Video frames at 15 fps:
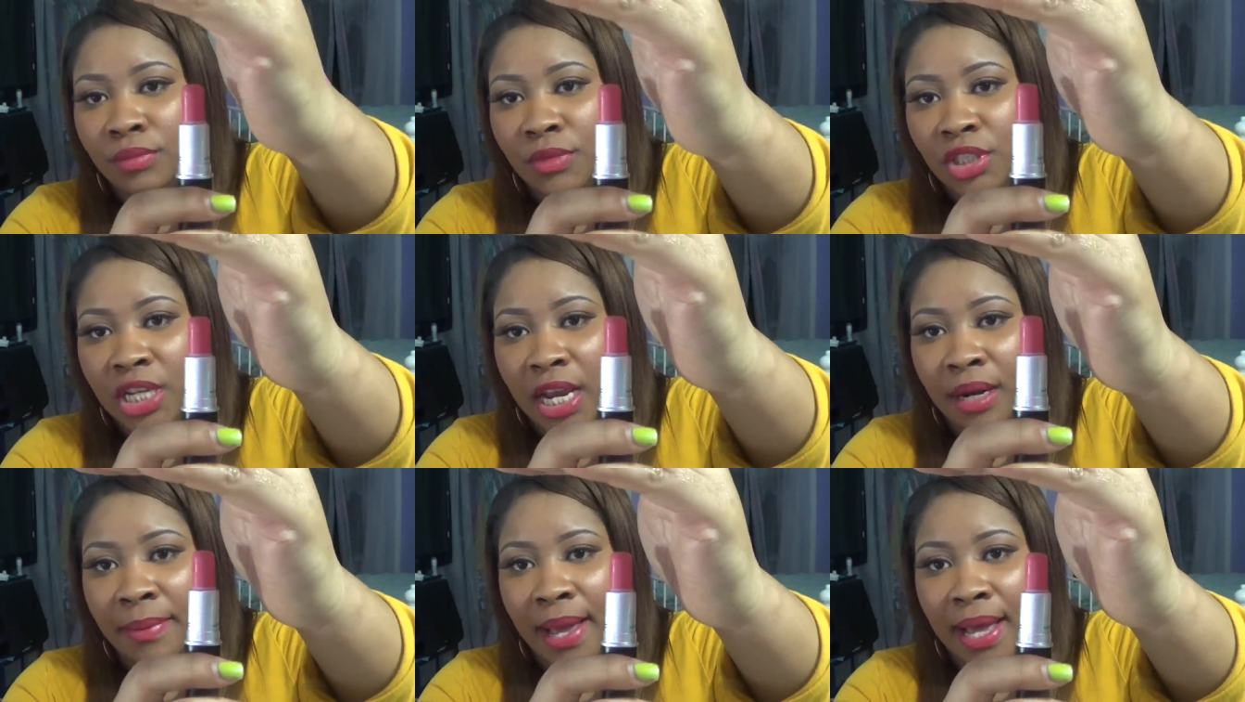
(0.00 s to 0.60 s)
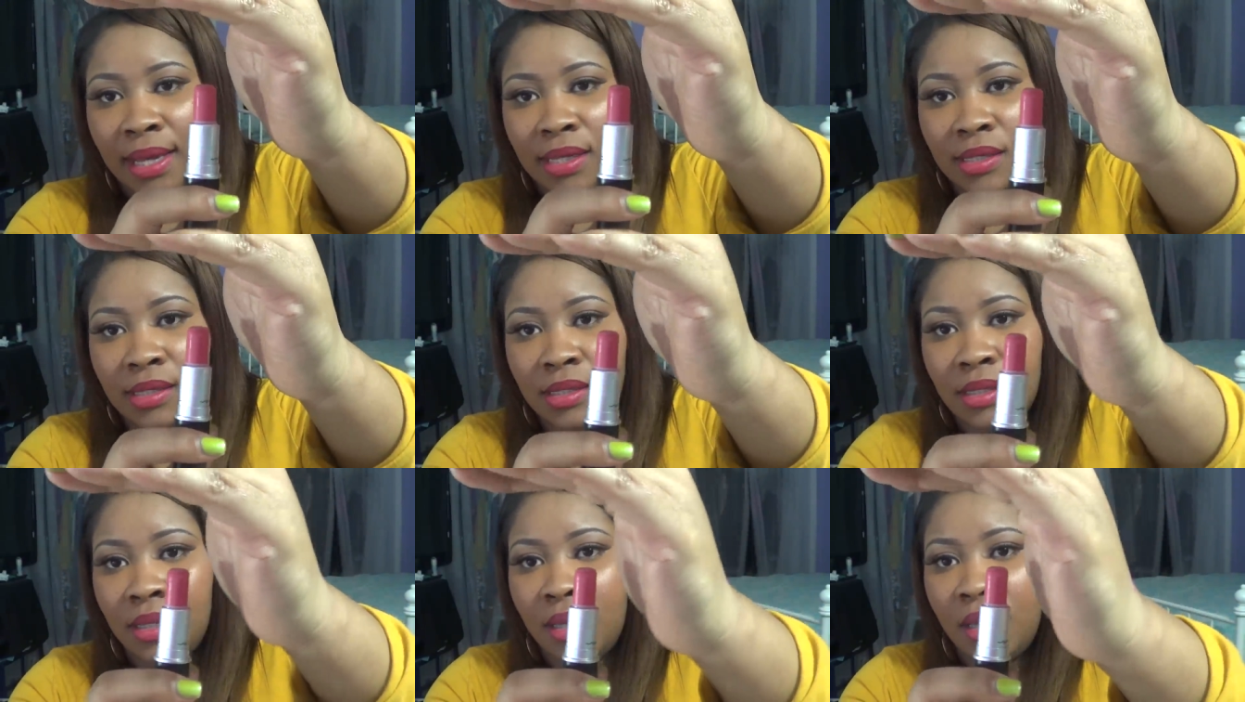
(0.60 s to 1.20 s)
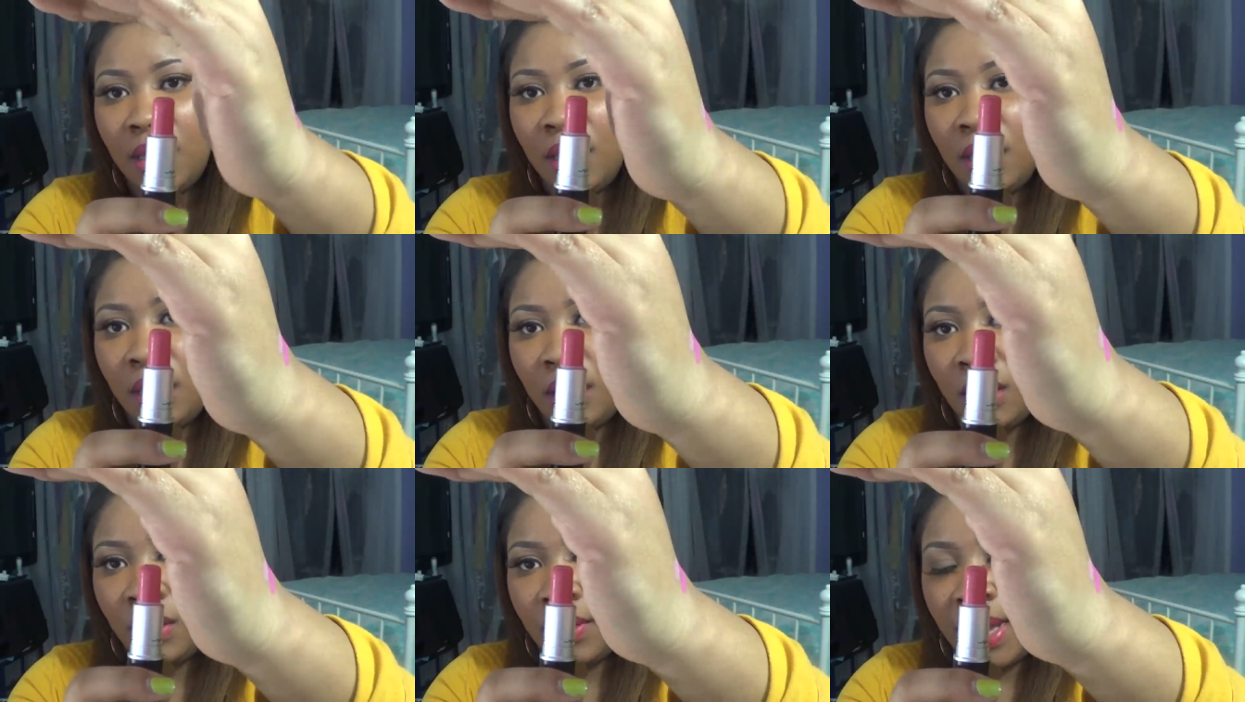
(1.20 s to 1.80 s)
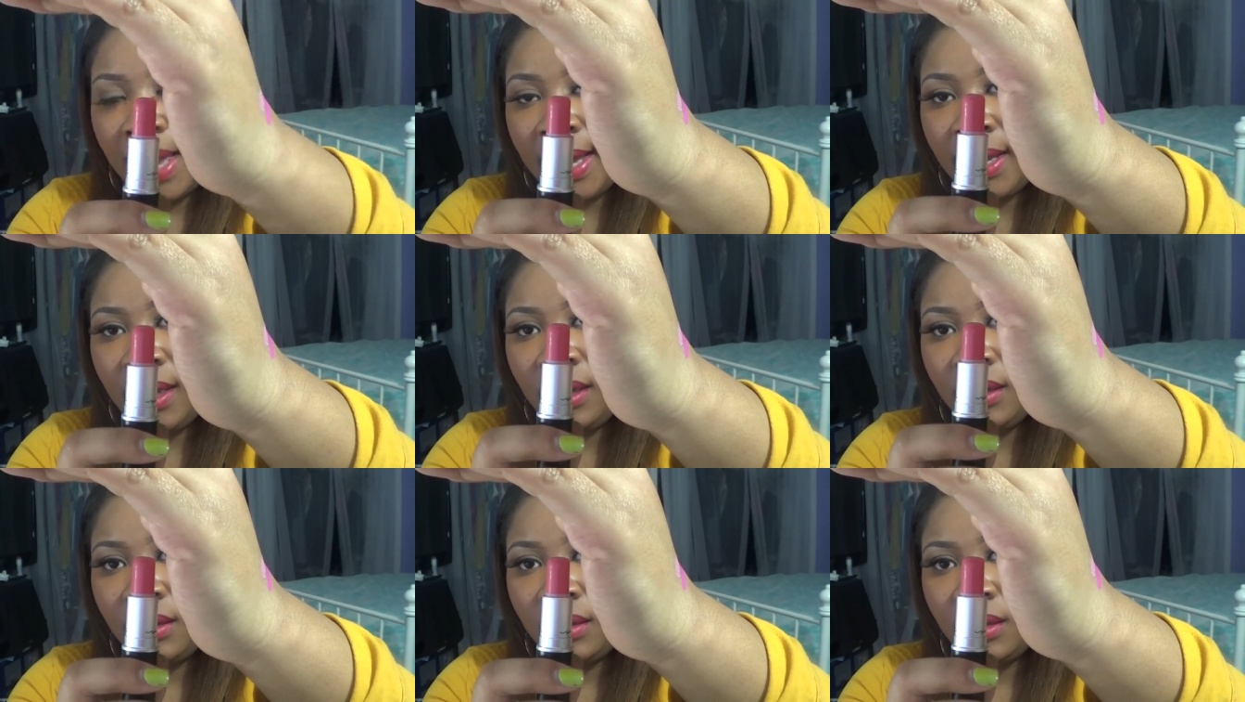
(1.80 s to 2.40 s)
Chatterbox. Okay.